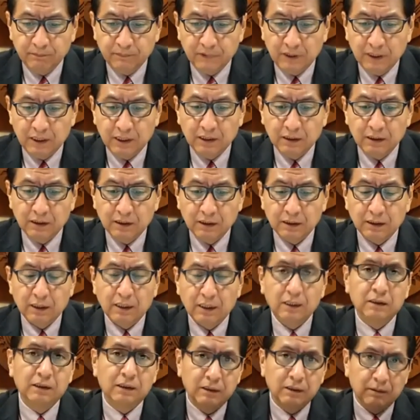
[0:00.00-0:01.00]
And
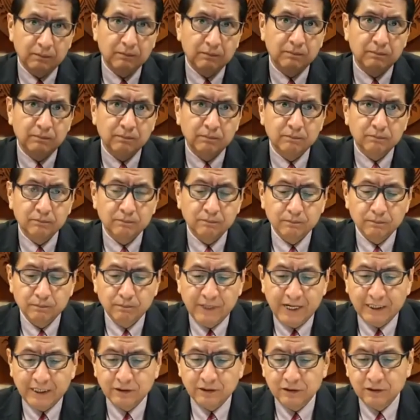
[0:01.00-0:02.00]
I'll come
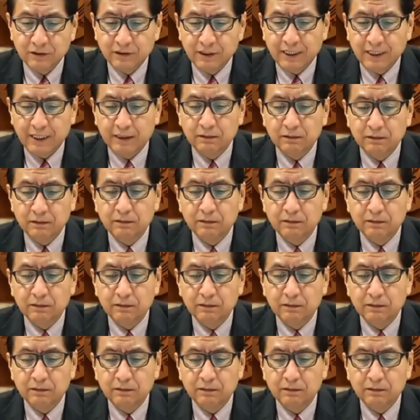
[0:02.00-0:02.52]
back to that